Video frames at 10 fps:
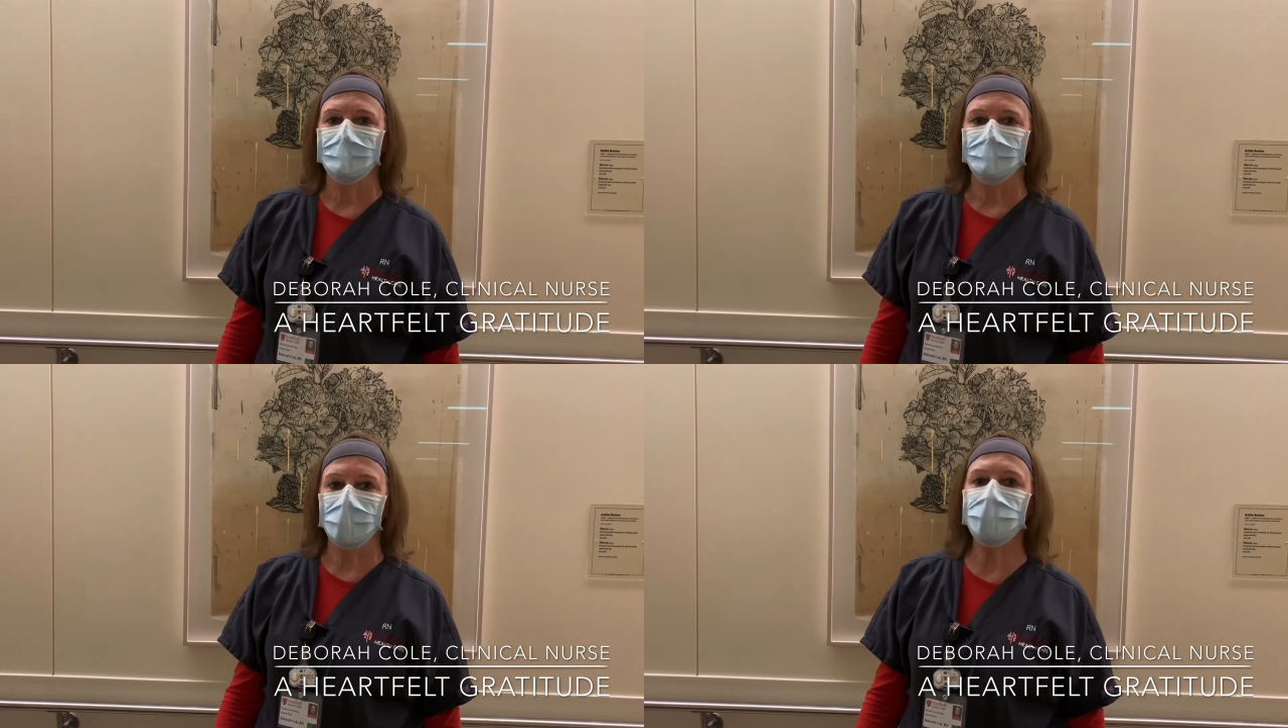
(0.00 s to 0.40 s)

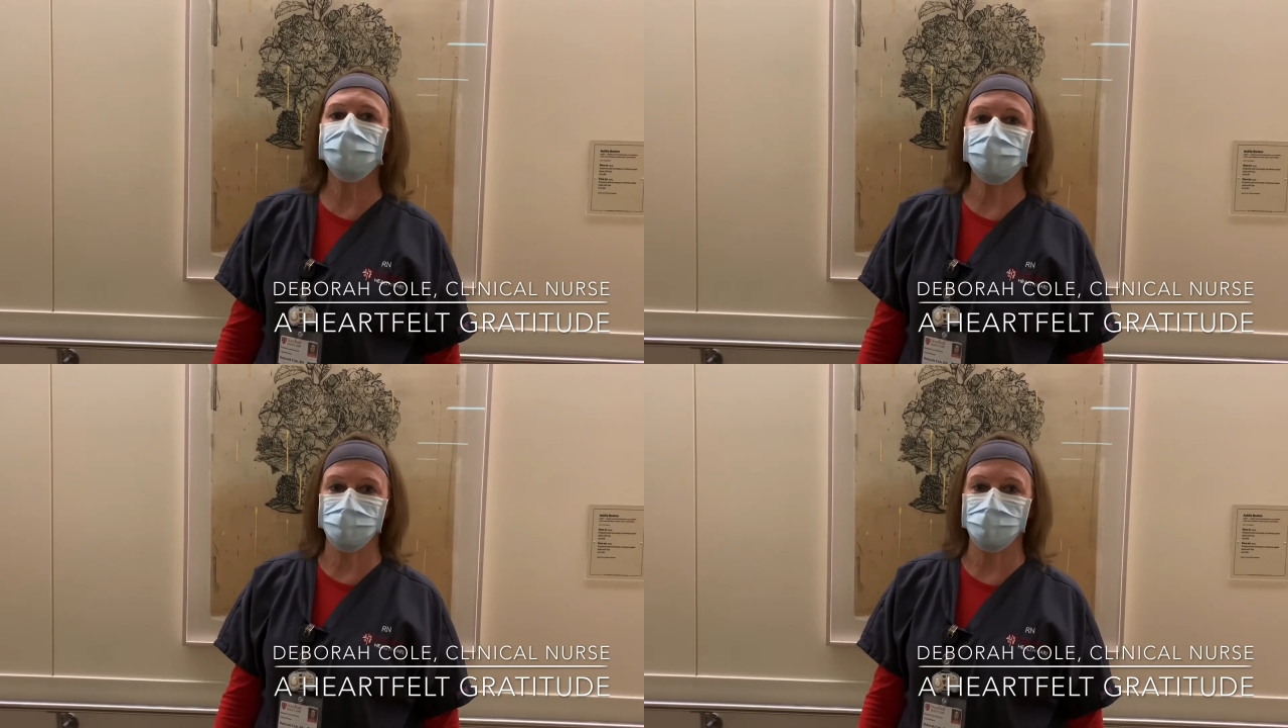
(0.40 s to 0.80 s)

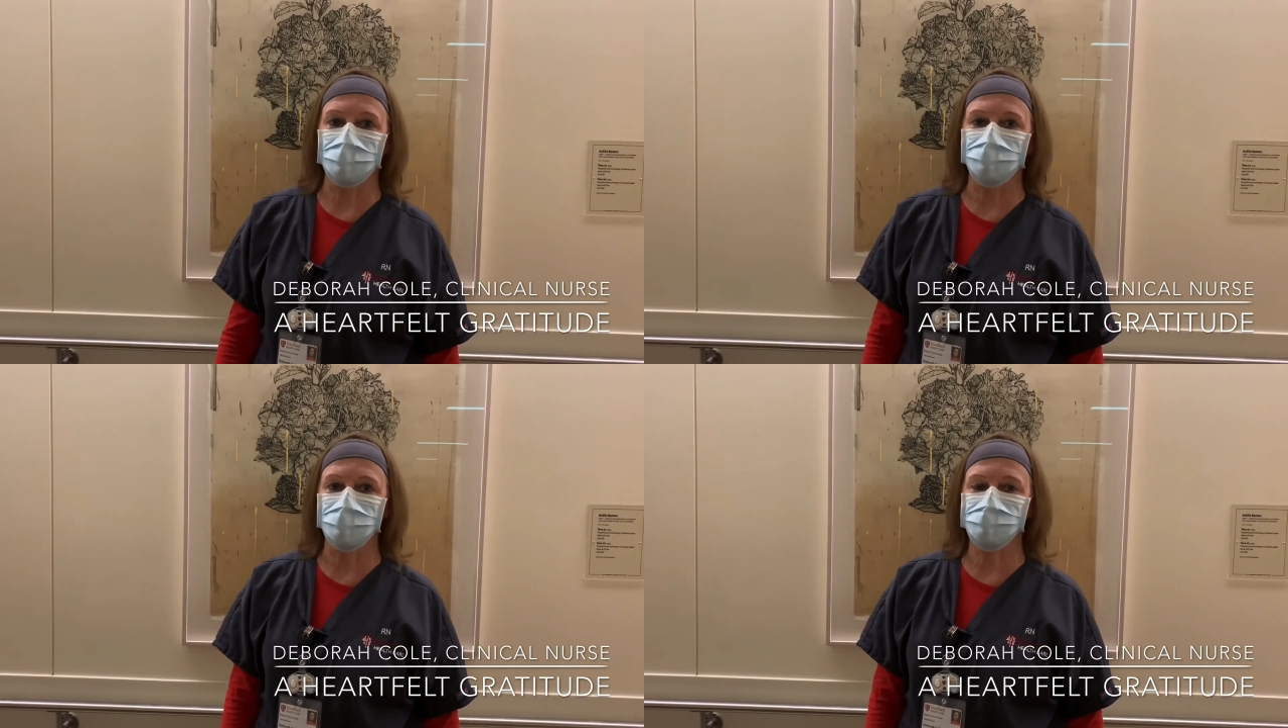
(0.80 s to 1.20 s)
cancer
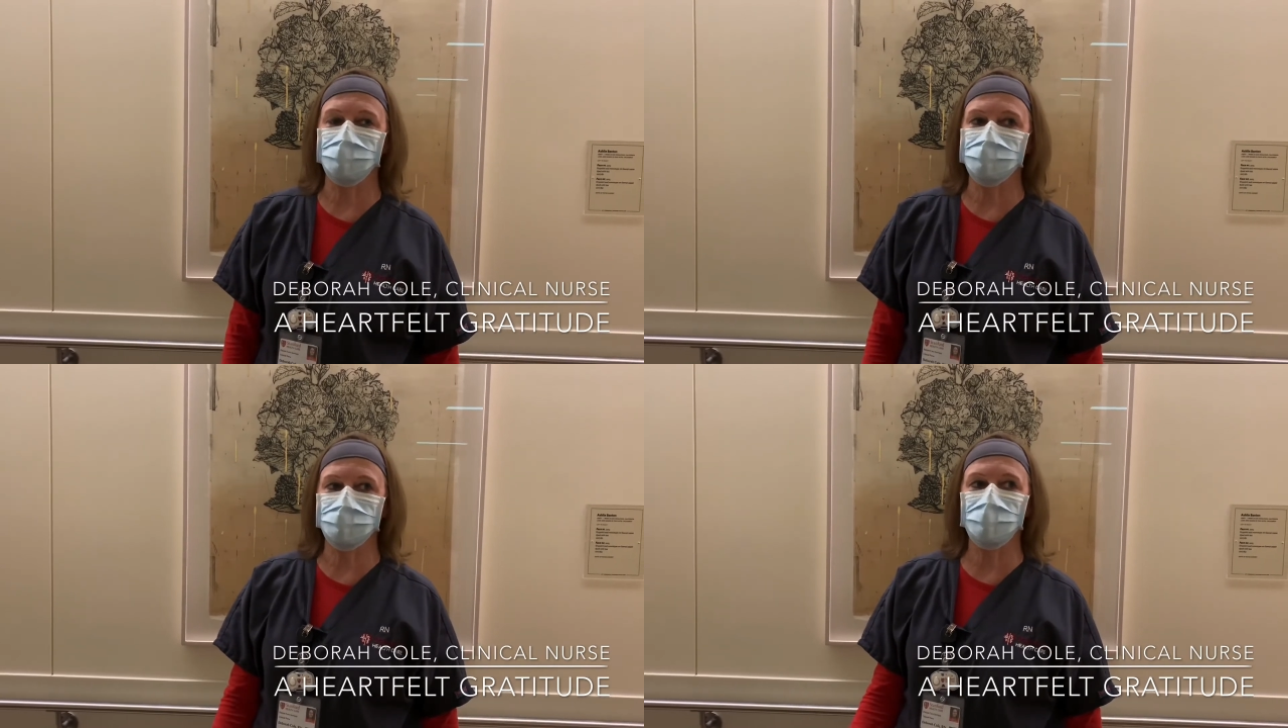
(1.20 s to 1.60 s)
treatment,
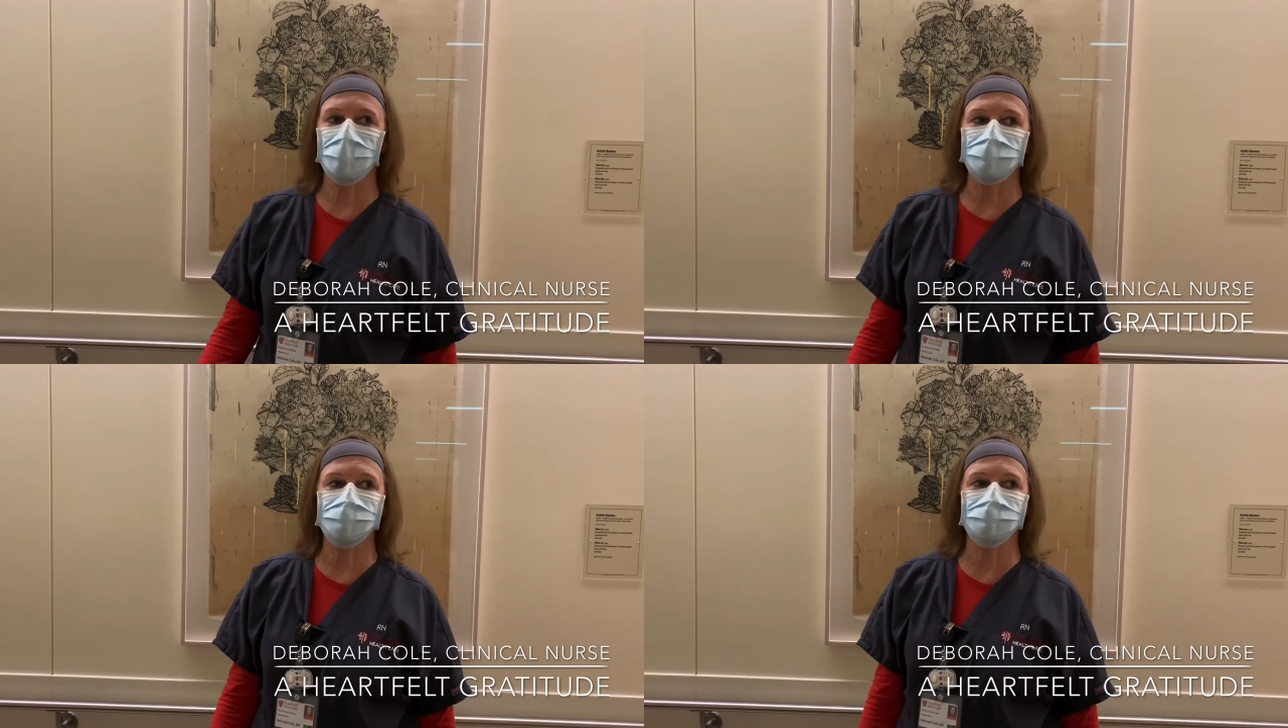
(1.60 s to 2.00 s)
which is why
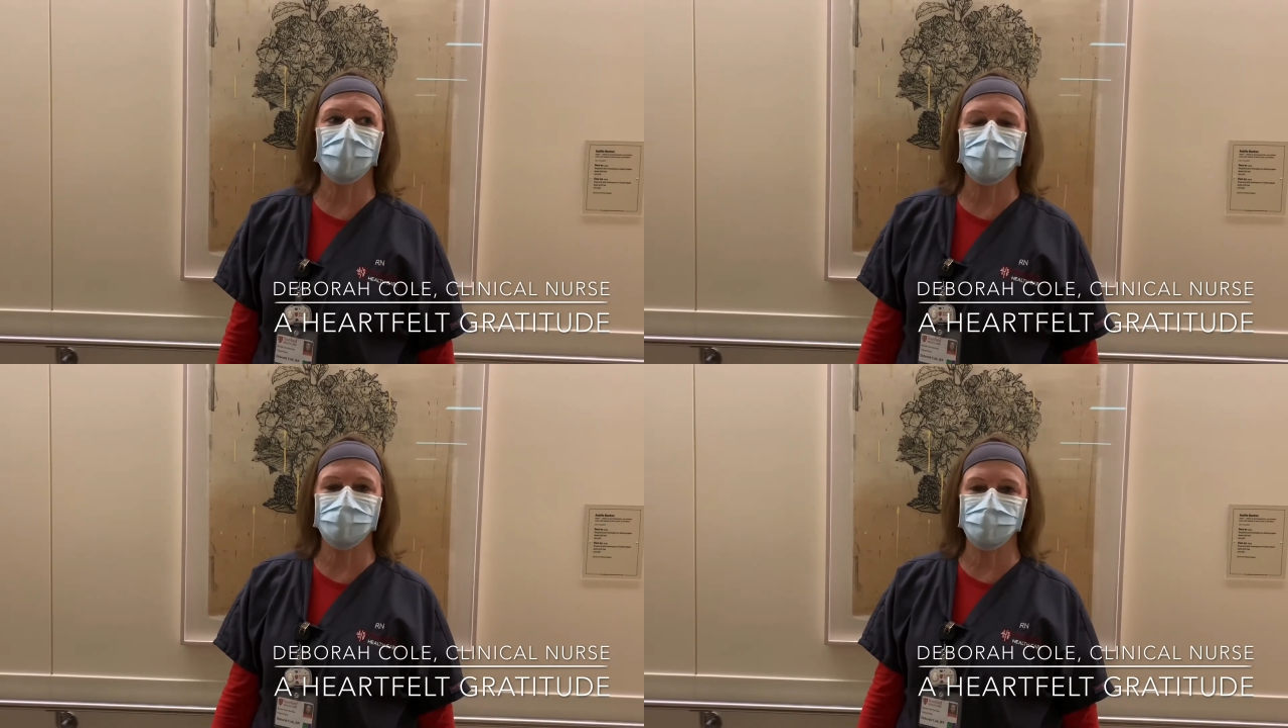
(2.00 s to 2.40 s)
I
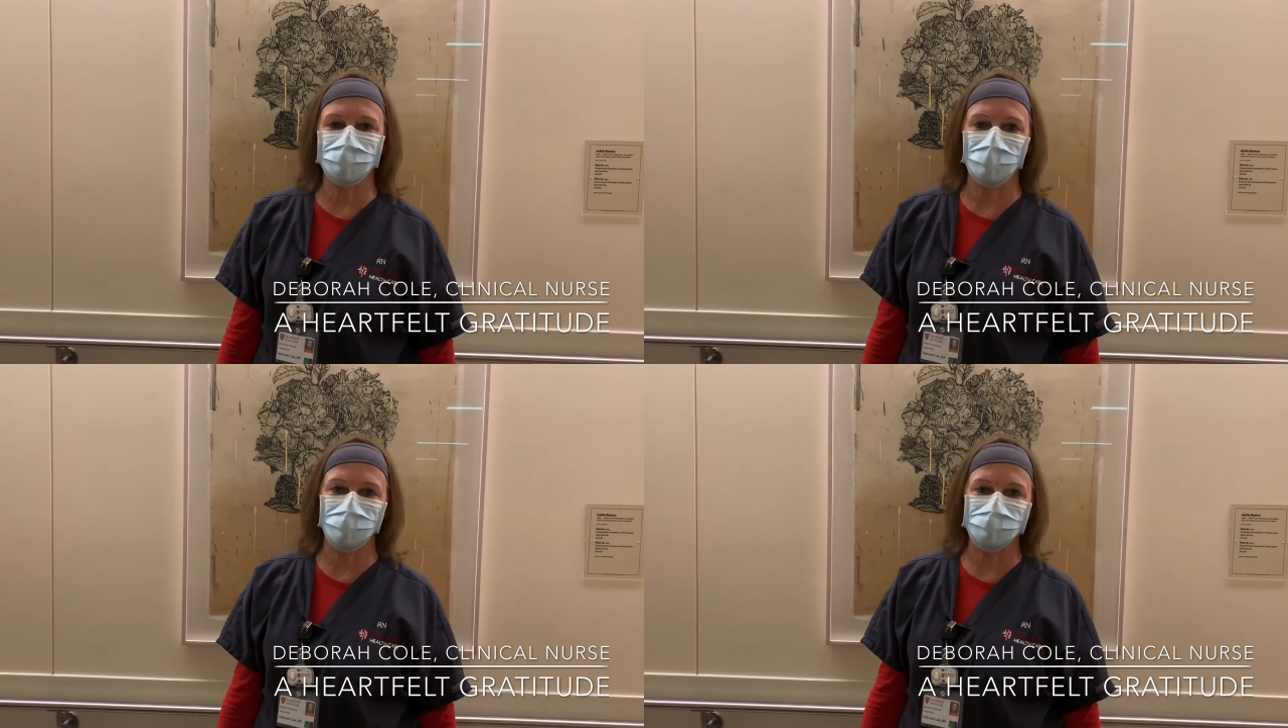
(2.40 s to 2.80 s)
decided to
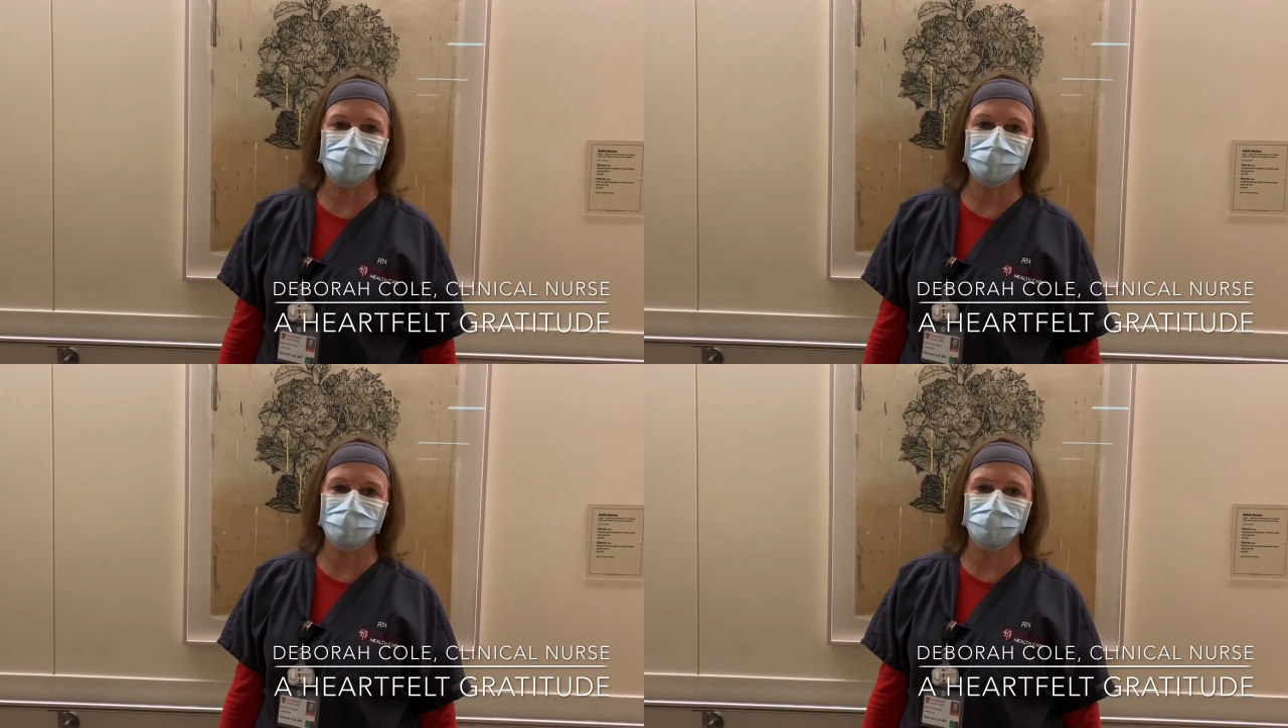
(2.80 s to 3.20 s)
go
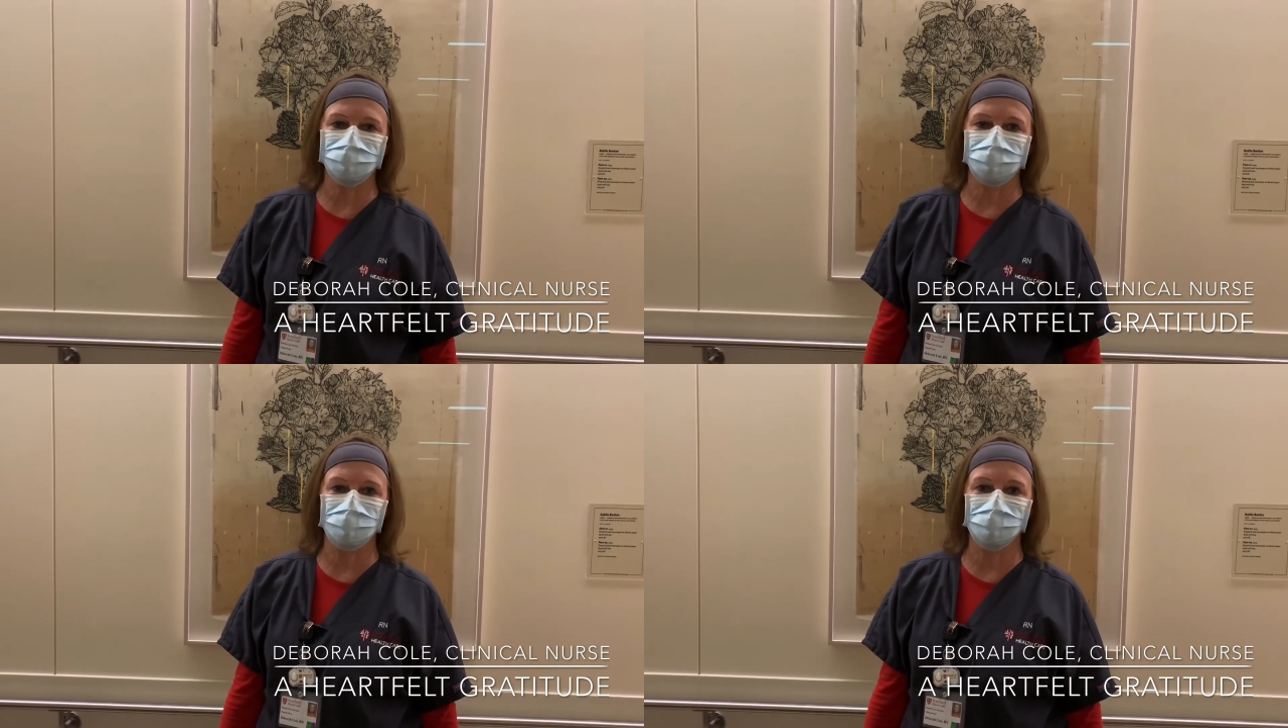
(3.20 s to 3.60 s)
into
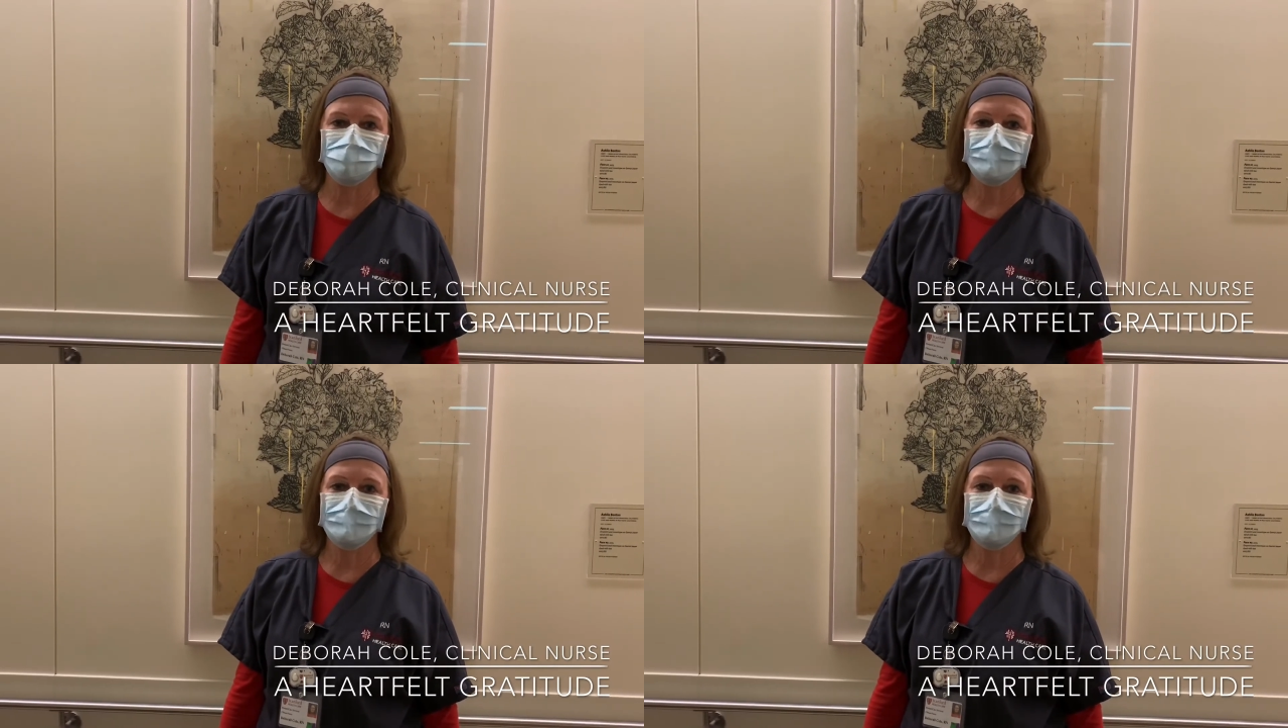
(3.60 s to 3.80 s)
nursing.